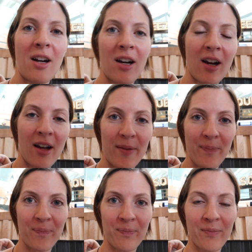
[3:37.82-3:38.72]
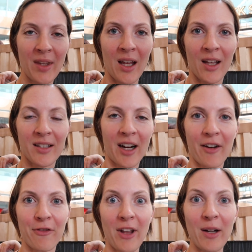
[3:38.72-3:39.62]
our um,
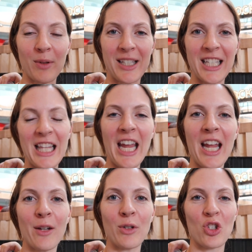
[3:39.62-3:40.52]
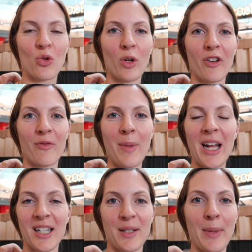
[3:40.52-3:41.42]
second flight was delayed, which would have
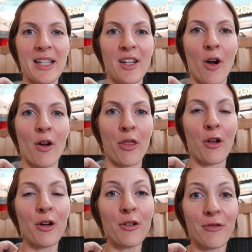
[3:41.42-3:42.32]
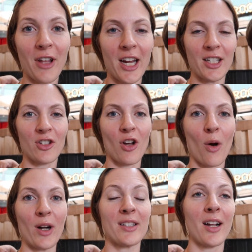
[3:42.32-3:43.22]
made us miss our third flight.
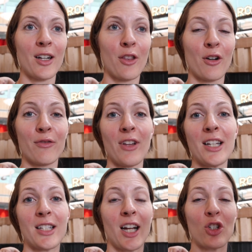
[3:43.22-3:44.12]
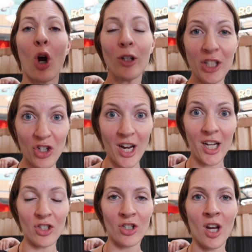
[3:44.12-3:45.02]
So our second and third flights got totally
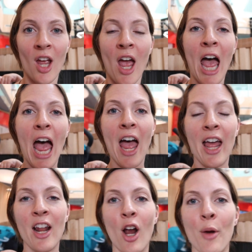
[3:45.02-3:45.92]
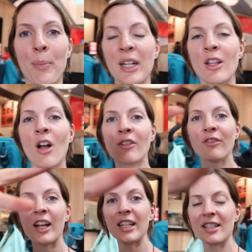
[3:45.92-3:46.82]
changed. And our big long flight